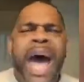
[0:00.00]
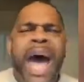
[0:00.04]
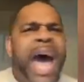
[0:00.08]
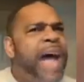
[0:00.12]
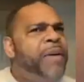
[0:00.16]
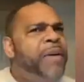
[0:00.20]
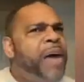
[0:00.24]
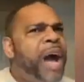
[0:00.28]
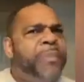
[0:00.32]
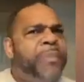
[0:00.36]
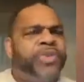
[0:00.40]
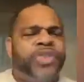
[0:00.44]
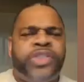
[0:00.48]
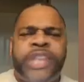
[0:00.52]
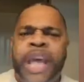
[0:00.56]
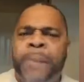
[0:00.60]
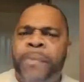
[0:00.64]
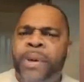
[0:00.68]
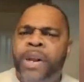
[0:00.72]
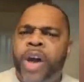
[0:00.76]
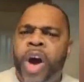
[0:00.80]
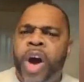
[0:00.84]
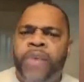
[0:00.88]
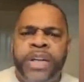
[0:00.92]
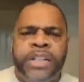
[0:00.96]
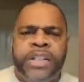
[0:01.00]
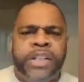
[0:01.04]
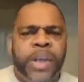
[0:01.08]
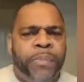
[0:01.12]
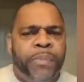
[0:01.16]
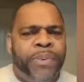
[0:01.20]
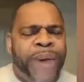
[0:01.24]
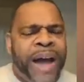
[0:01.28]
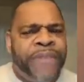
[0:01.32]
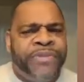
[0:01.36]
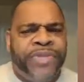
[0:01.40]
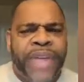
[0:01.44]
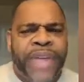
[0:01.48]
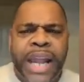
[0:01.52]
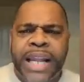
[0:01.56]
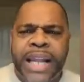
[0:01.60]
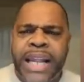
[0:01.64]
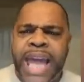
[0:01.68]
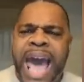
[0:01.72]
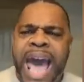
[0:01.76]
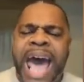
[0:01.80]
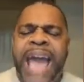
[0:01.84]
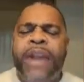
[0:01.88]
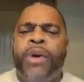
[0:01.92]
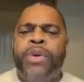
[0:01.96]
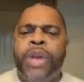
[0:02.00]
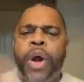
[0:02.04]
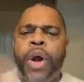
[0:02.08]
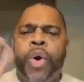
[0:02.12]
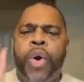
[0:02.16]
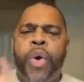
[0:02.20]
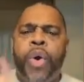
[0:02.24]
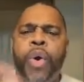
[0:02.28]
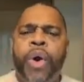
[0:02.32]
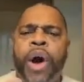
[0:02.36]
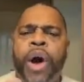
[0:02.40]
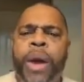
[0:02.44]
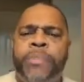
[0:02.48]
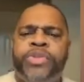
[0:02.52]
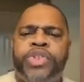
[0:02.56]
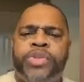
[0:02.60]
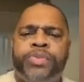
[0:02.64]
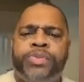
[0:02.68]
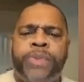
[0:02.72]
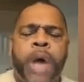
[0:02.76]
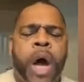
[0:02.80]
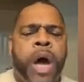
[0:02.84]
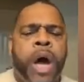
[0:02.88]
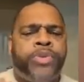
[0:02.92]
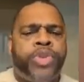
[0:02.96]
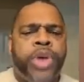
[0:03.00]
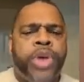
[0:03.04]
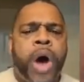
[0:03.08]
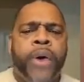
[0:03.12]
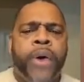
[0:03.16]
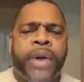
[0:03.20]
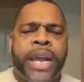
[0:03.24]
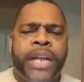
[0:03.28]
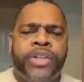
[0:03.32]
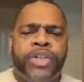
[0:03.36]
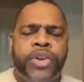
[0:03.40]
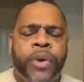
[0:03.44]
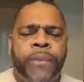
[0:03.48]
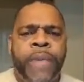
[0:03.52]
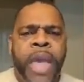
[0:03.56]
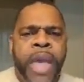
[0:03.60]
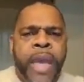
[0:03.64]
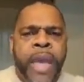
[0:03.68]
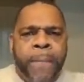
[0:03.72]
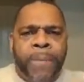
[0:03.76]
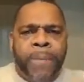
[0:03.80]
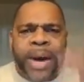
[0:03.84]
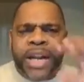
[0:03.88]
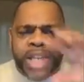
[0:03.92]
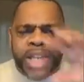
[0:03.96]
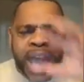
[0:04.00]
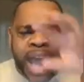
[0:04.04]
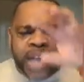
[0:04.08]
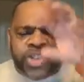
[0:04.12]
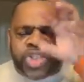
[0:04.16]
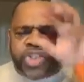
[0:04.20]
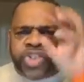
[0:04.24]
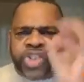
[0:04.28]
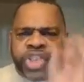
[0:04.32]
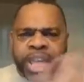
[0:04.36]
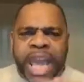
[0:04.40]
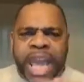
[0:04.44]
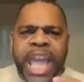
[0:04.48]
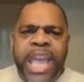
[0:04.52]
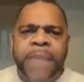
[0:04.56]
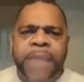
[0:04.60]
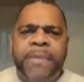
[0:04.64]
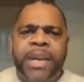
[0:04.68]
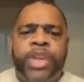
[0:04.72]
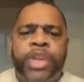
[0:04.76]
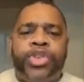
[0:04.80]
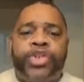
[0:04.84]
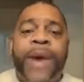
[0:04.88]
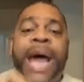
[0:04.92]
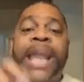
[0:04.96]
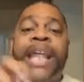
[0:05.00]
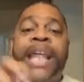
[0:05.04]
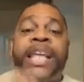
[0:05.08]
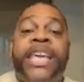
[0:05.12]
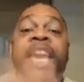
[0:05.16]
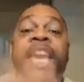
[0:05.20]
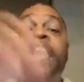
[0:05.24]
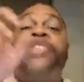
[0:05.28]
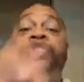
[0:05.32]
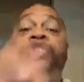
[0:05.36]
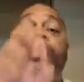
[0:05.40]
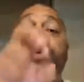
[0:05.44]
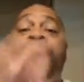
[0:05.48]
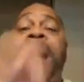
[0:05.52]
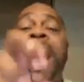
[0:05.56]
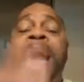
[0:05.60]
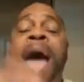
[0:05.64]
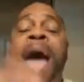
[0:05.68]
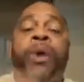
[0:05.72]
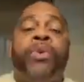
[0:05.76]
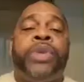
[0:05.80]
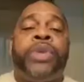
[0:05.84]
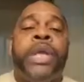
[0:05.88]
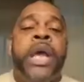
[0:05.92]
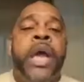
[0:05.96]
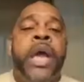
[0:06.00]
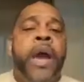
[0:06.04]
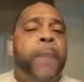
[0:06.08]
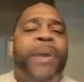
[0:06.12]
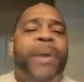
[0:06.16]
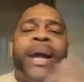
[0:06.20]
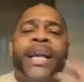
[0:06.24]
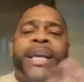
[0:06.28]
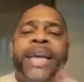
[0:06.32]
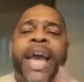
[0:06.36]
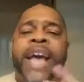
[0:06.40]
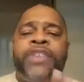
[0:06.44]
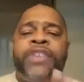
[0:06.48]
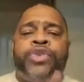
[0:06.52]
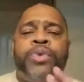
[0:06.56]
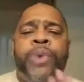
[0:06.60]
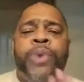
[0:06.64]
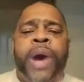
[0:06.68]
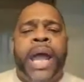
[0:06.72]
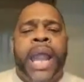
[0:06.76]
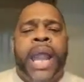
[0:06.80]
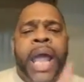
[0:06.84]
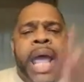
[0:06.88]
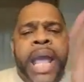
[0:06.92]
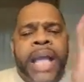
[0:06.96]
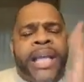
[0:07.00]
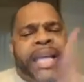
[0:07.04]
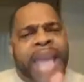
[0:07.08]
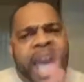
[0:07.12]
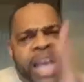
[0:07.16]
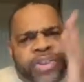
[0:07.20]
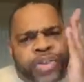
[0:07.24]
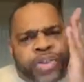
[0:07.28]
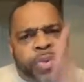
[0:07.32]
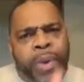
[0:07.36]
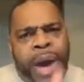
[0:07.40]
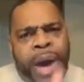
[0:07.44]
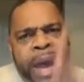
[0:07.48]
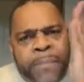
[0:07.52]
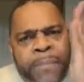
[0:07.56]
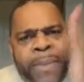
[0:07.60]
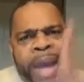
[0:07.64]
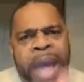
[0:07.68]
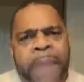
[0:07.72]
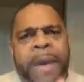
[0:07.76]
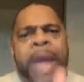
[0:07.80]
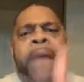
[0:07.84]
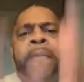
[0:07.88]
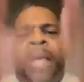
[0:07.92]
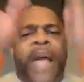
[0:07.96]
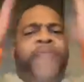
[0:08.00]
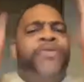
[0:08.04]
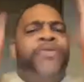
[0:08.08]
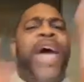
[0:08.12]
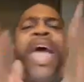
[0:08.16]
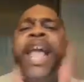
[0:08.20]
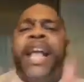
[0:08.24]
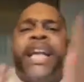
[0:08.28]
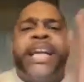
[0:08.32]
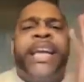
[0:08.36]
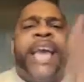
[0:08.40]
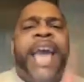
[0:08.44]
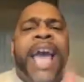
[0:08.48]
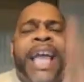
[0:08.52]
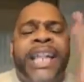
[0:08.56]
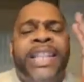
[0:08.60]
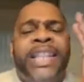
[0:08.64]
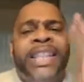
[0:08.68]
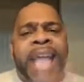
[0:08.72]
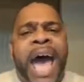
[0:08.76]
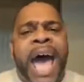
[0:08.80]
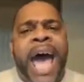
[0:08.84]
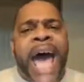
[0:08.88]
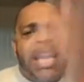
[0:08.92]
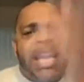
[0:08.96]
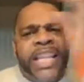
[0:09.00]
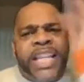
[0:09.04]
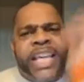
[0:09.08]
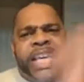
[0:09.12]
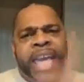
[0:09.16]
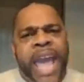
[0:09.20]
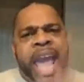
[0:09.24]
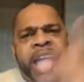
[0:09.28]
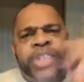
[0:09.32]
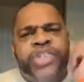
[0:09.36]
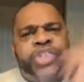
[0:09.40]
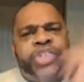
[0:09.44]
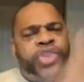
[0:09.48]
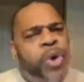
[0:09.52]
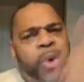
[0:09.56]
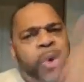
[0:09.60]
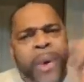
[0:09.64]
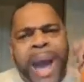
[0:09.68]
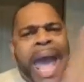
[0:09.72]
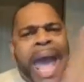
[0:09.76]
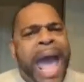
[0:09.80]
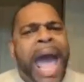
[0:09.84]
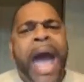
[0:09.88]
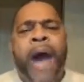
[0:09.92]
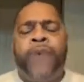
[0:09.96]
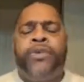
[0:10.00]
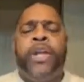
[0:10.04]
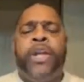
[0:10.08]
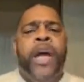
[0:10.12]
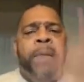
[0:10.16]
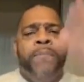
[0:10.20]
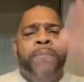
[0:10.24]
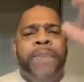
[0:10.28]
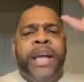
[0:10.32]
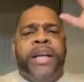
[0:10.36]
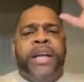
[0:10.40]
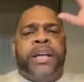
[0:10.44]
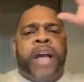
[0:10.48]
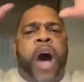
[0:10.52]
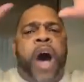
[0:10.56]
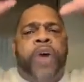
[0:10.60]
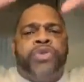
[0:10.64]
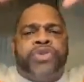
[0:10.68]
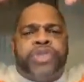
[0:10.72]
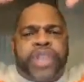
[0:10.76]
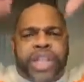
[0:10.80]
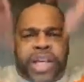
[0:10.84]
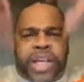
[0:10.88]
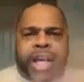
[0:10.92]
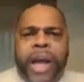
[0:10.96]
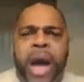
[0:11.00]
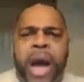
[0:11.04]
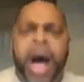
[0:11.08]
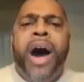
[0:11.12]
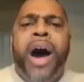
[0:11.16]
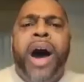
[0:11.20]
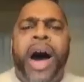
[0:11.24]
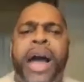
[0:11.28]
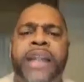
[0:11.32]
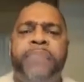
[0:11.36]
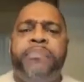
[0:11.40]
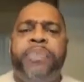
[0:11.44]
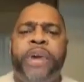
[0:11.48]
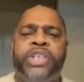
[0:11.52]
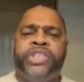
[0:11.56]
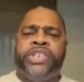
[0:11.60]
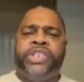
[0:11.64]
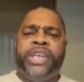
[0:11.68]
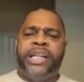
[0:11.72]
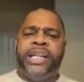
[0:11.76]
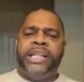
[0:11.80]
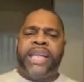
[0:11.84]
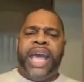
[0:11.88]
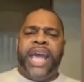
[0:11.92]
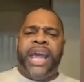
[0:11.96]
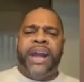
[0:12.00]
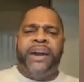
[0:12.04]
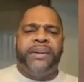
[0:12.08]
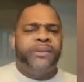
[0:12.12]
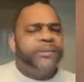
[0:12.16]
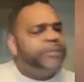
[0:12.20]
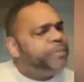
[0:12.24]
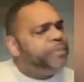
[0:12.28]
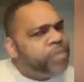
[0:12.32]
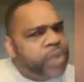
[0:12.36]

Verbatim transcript: I, am stepping over into prophetic, and I don't know who I'm uh, talking to, but they're scheming to try to get you out. But guess what? Guess what, baby? They cannot get you out because God put you there.